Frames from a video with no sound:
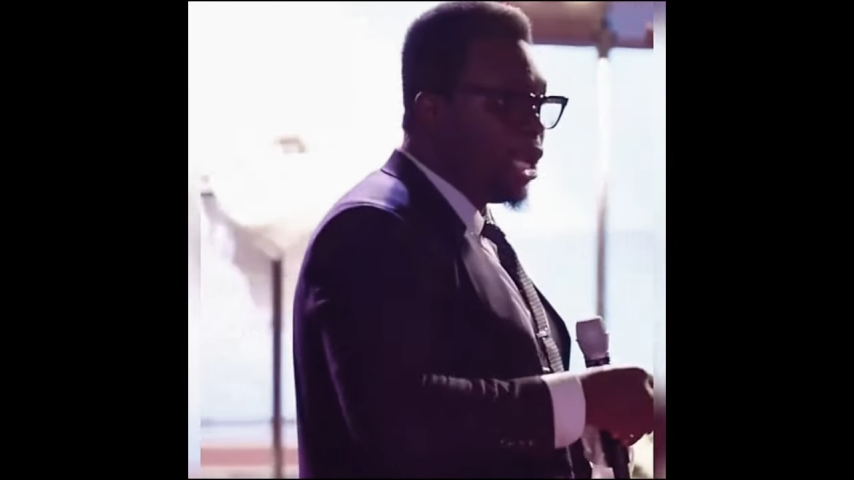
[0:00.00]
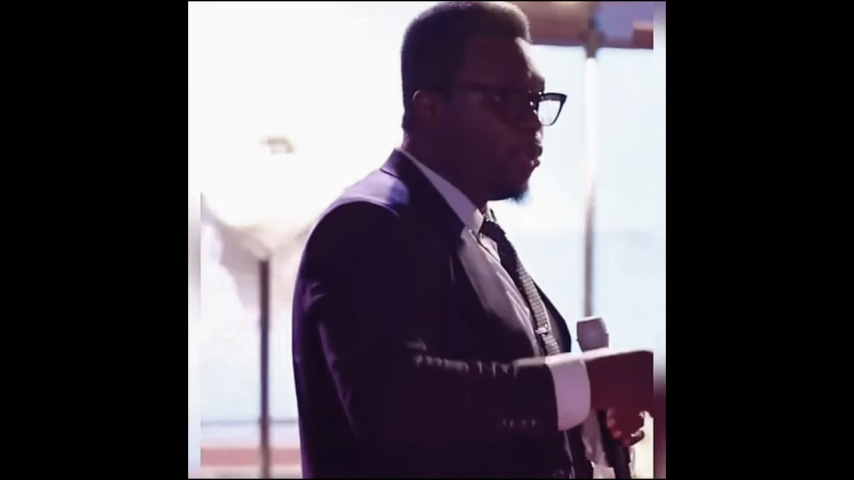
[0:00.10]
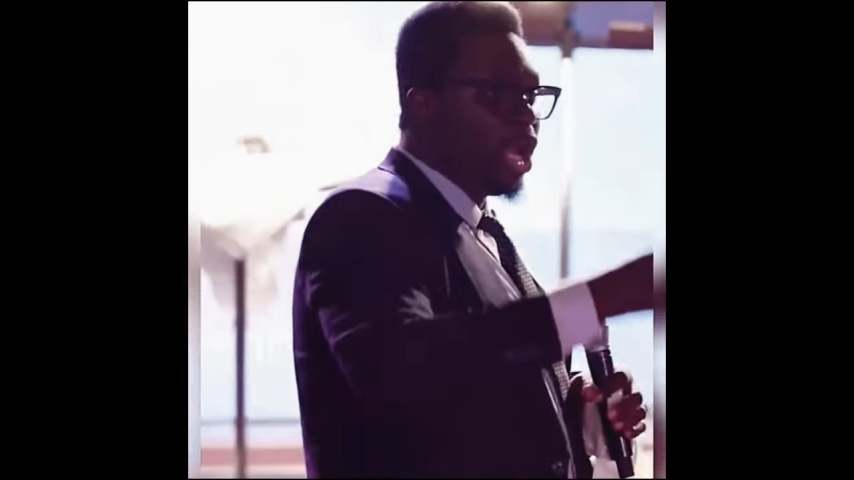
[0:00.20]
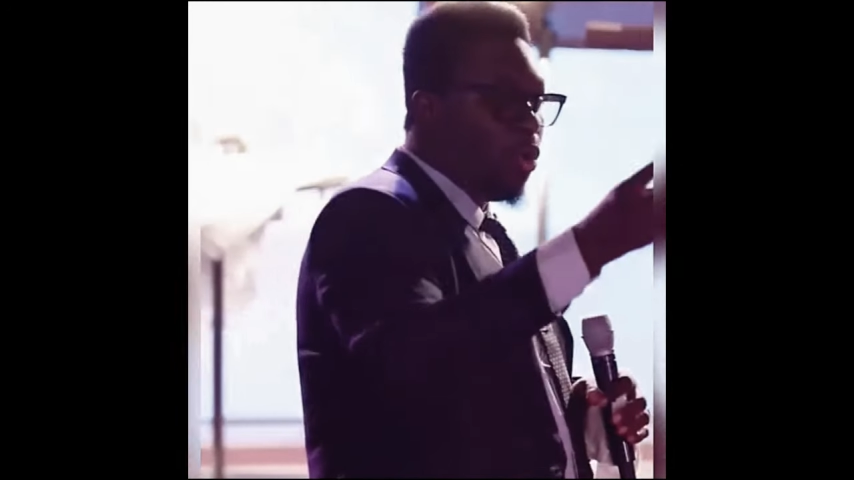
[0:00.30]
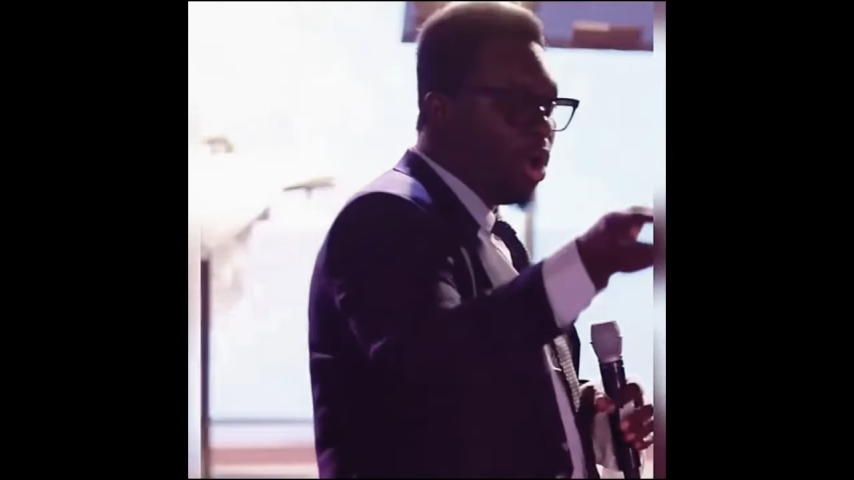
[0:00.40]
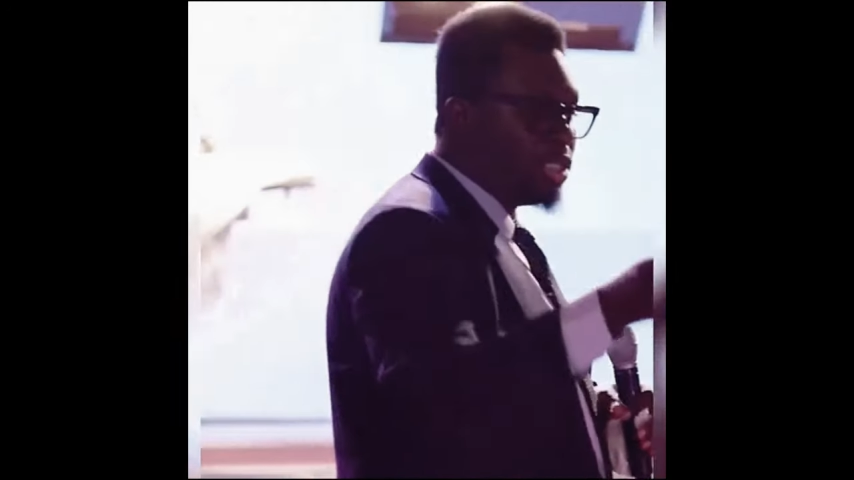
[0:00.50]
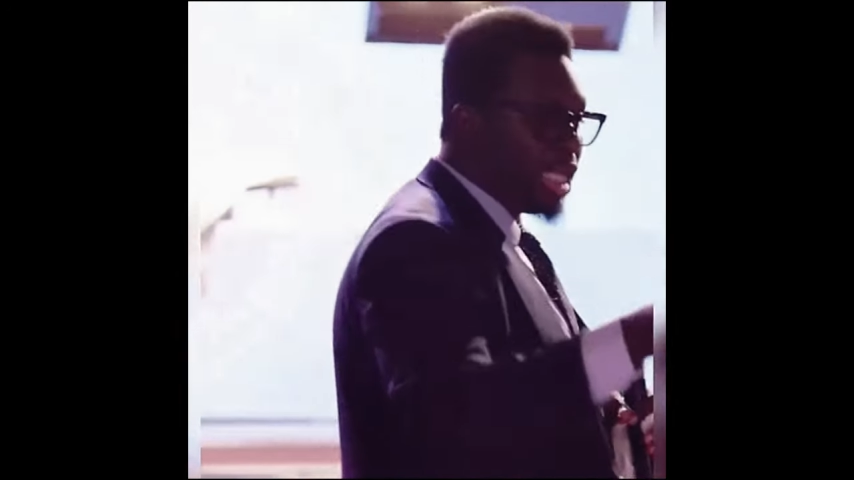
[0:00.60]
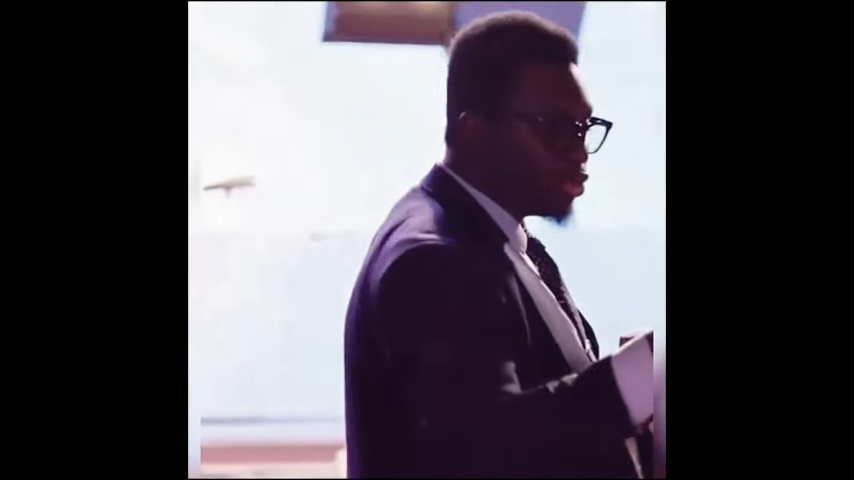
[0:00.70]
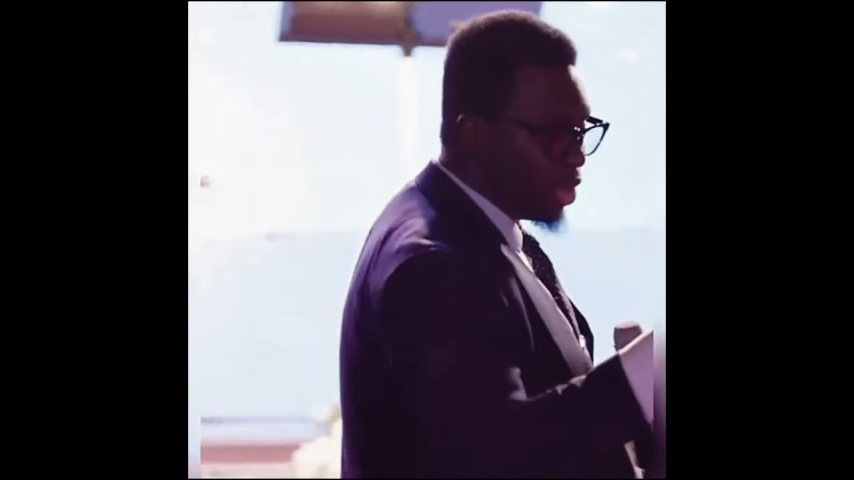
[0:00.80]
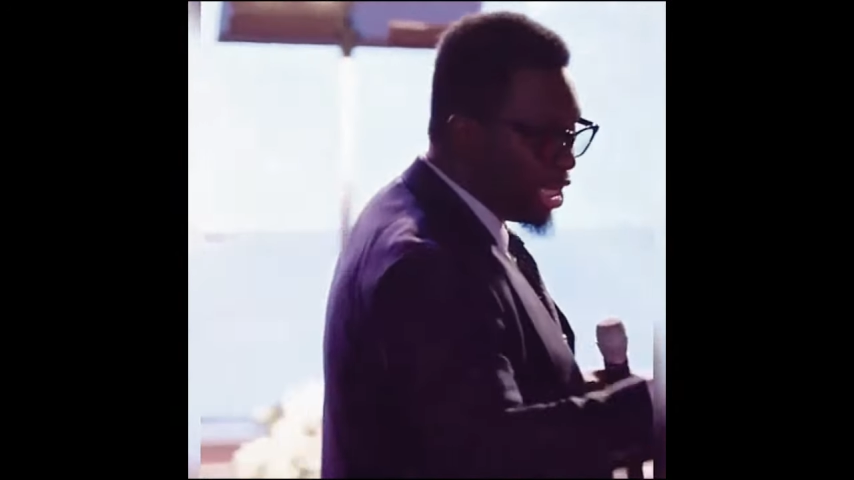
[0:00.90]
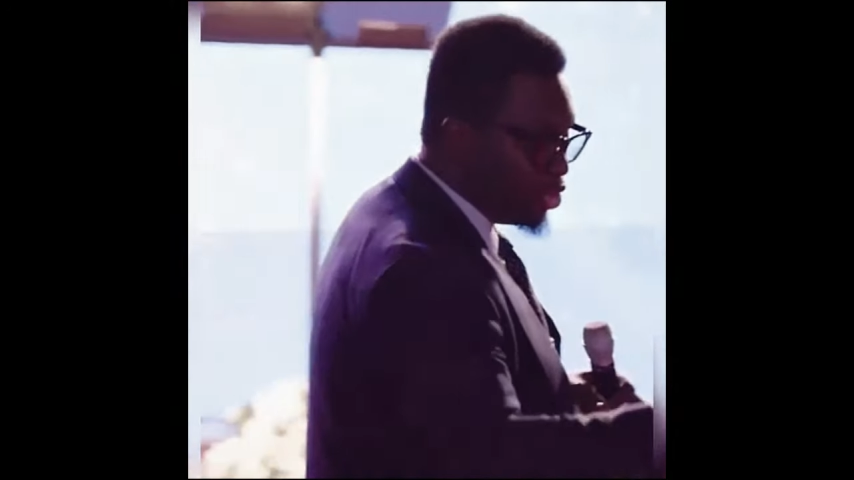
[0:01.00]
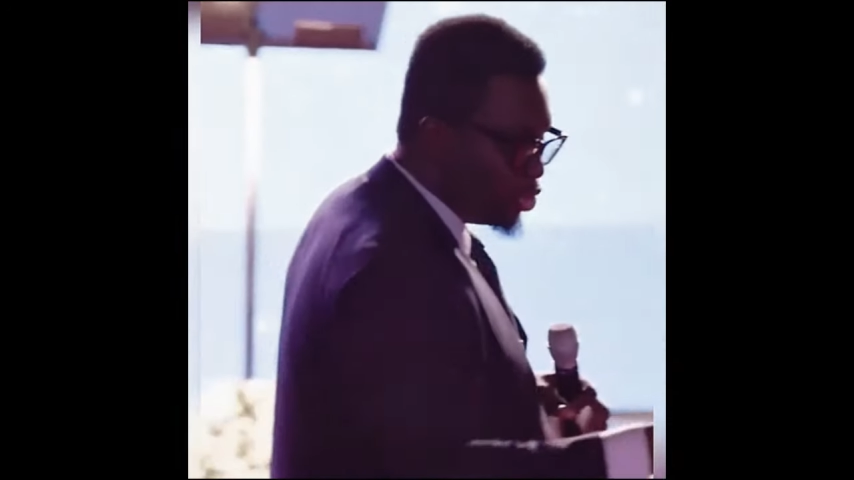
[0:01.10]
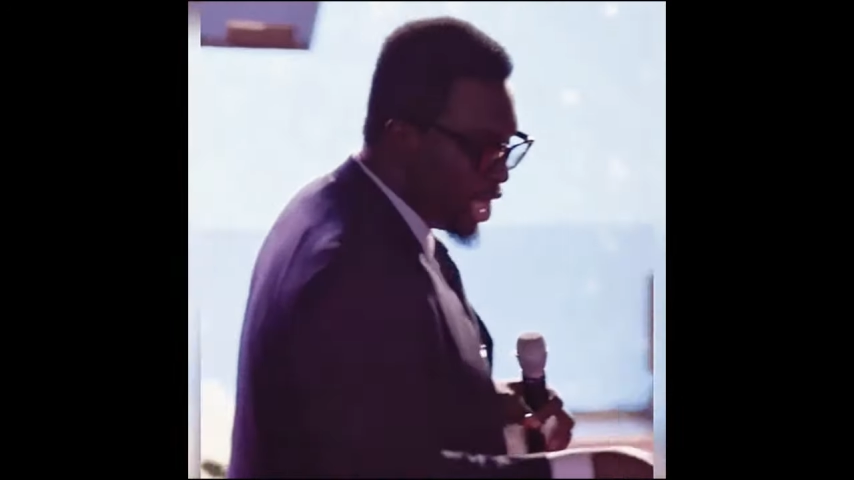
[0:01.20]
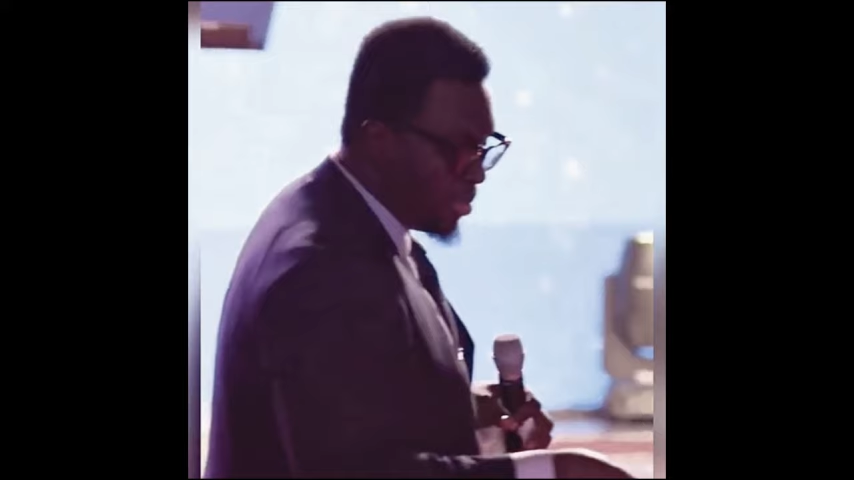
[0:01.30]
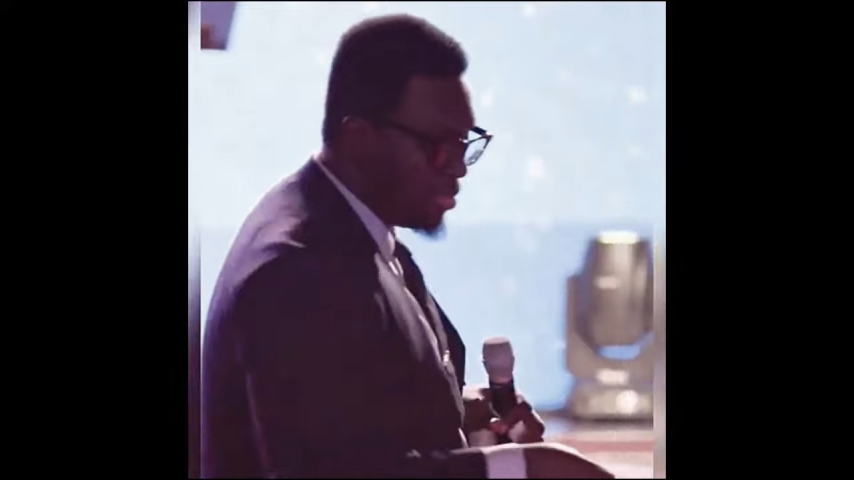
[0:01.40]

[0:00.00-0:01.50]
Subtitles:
The weak ones, guess what they do to